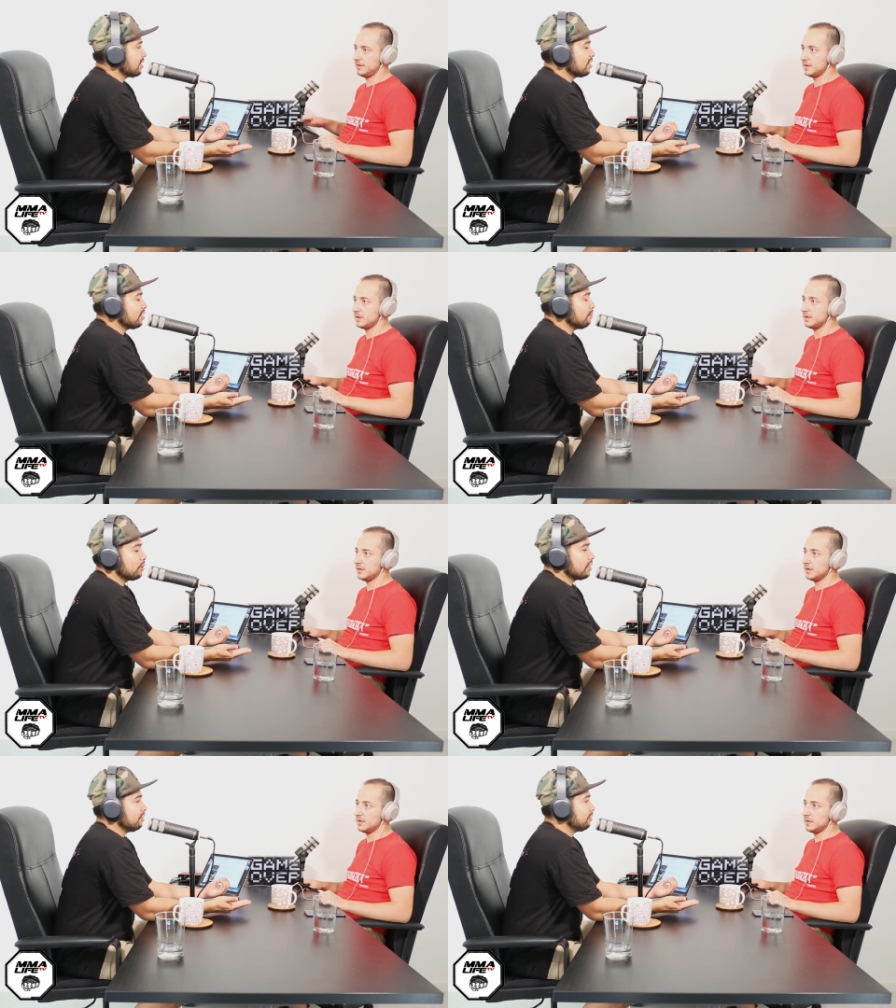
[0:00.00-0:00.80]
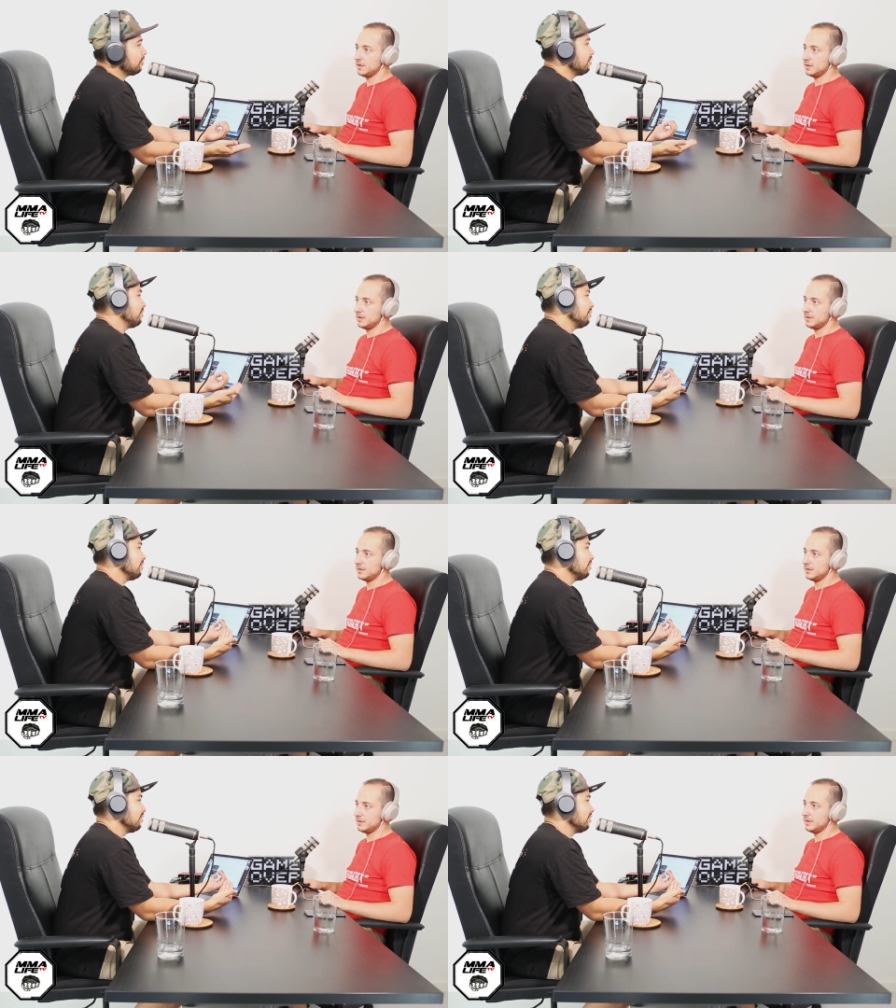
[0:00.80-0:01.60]
make sense to book it if.
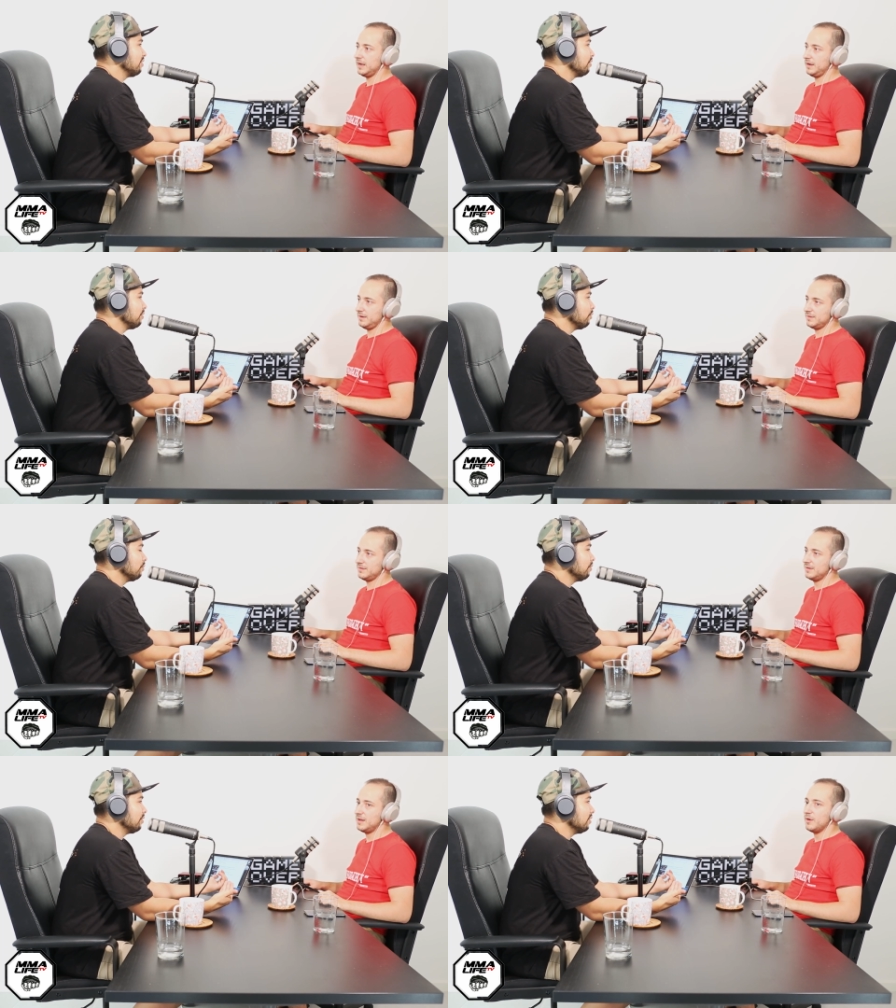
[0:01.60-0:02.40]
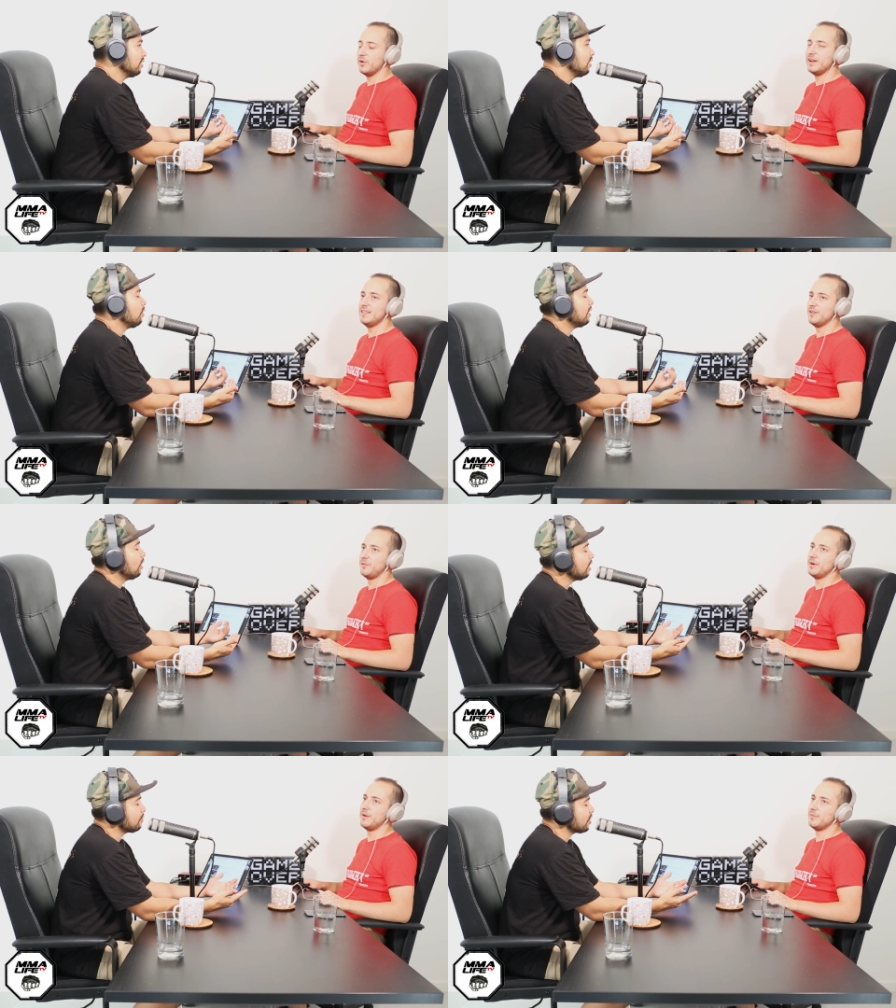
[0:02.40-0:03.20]
Yeah. Mm. Well, either Wait,
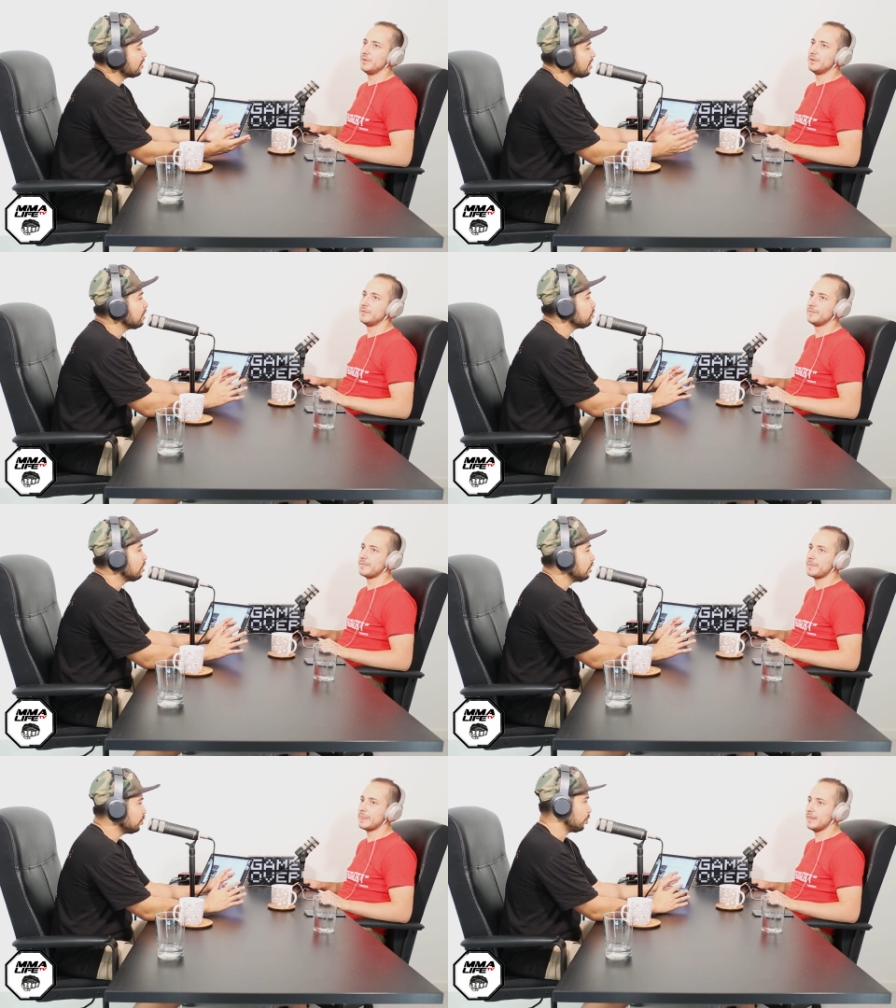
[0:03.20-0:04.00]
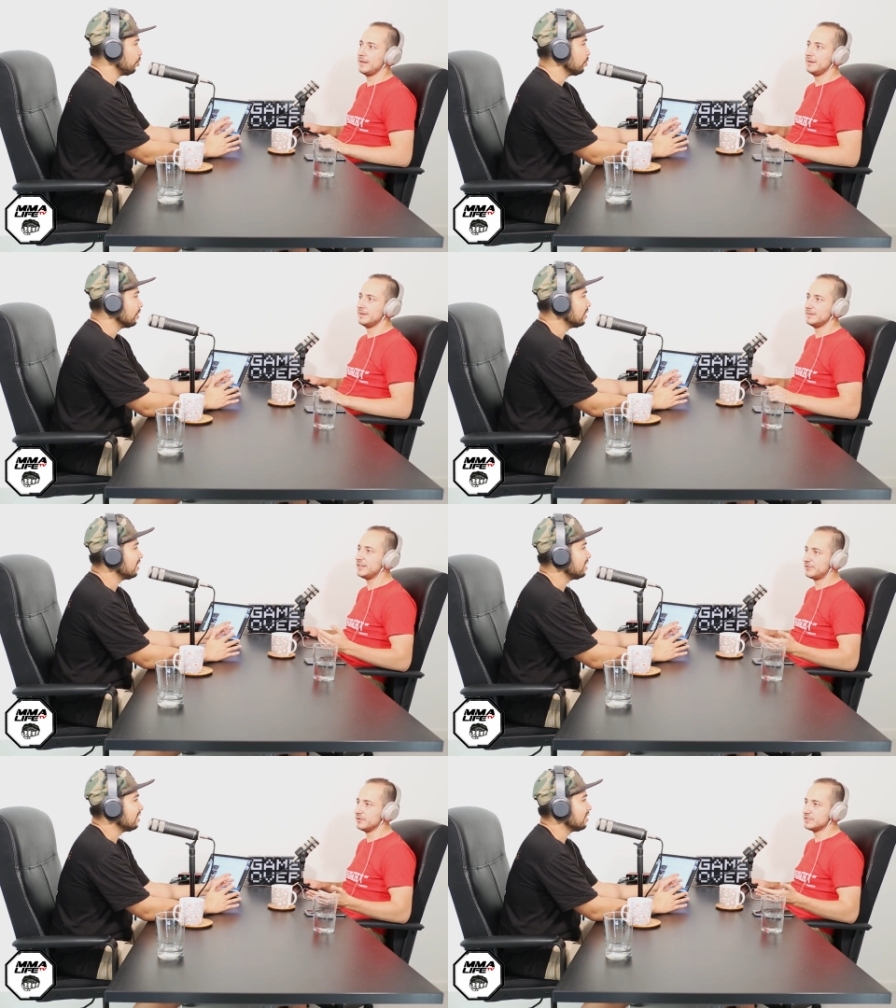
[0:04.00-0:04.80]
hold up. Sorry, they they drew. They
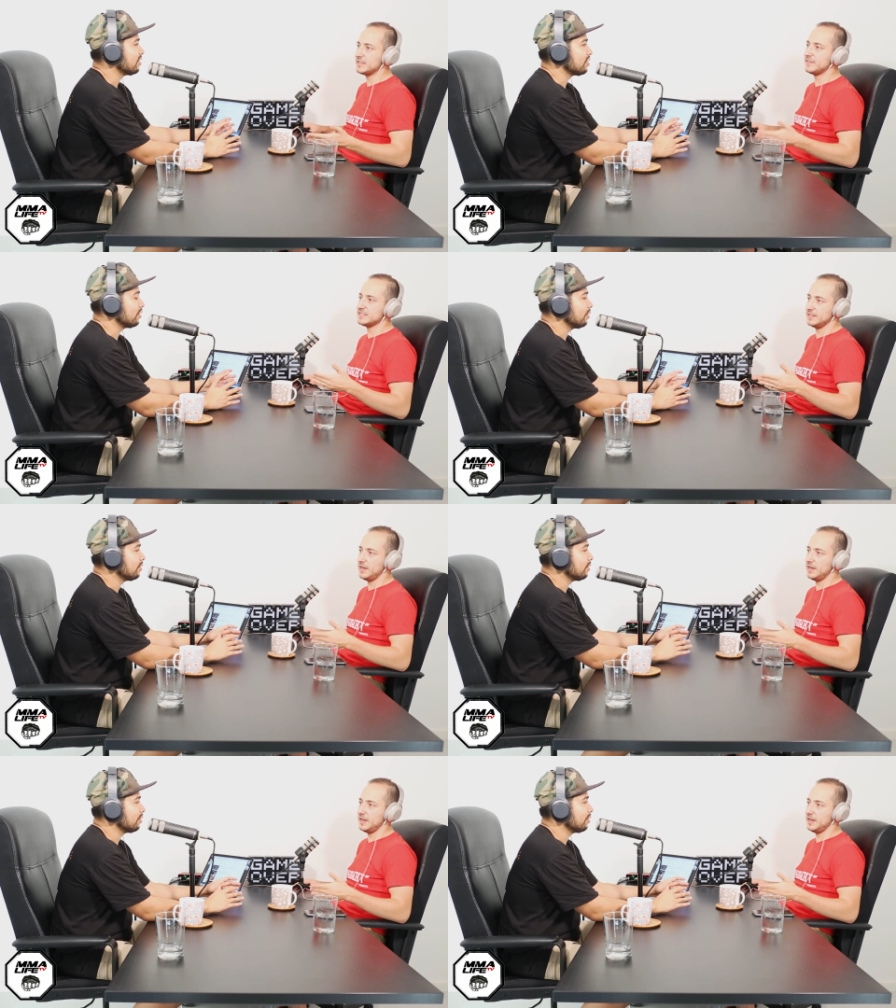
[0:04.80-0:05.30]
drew. So, so if there's